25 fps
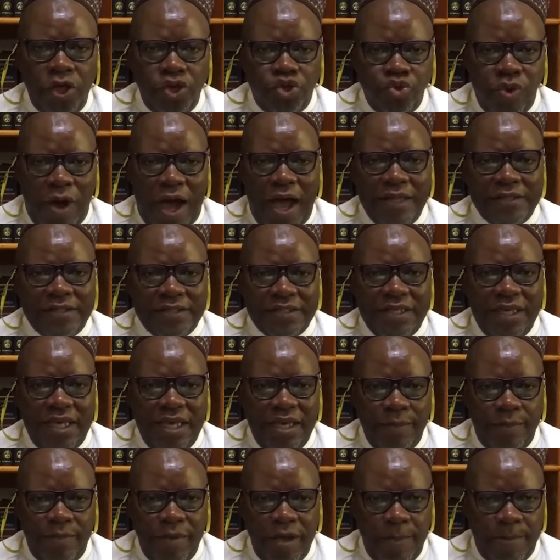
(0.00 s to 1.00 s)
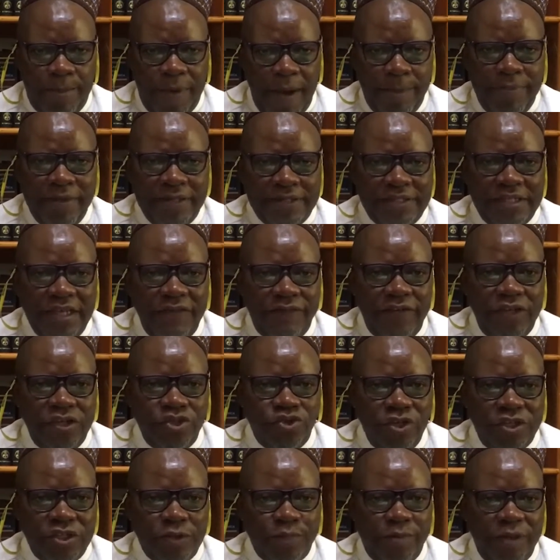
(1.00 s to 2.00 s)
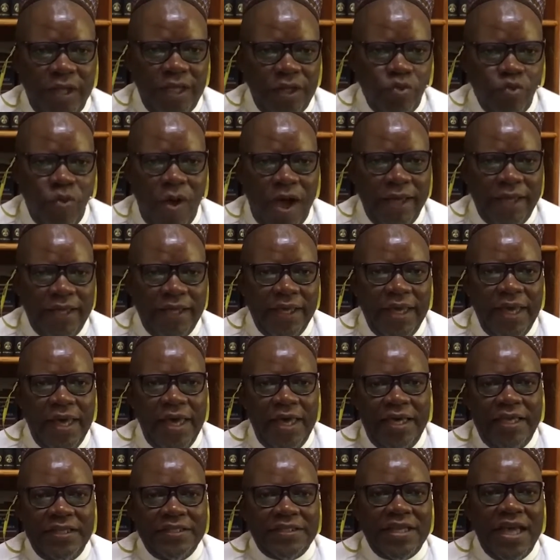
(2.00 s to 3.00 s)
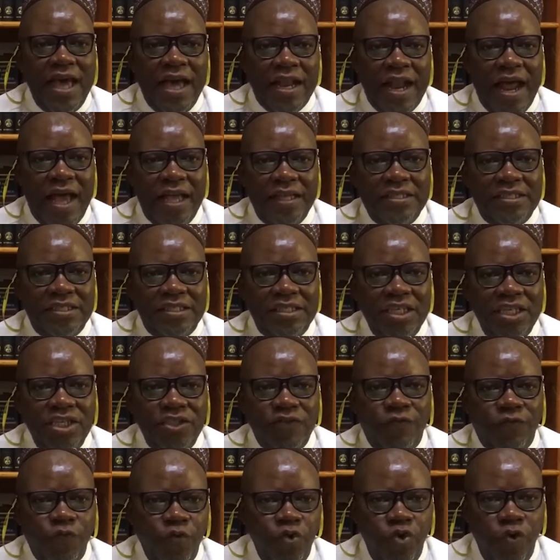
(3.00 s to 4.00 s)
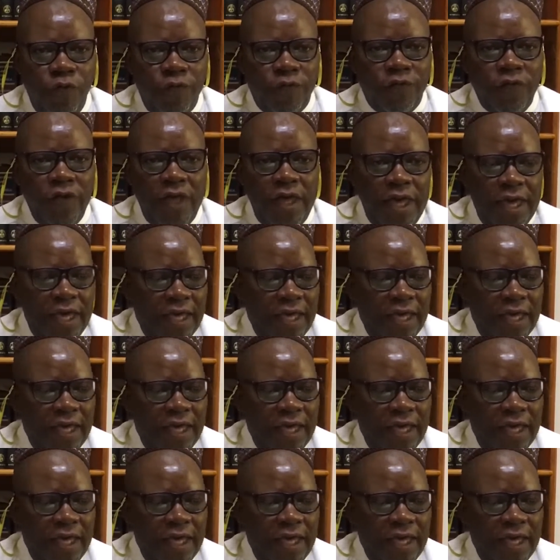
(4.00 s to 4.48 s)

to ask a public servant to explain why his garage is full of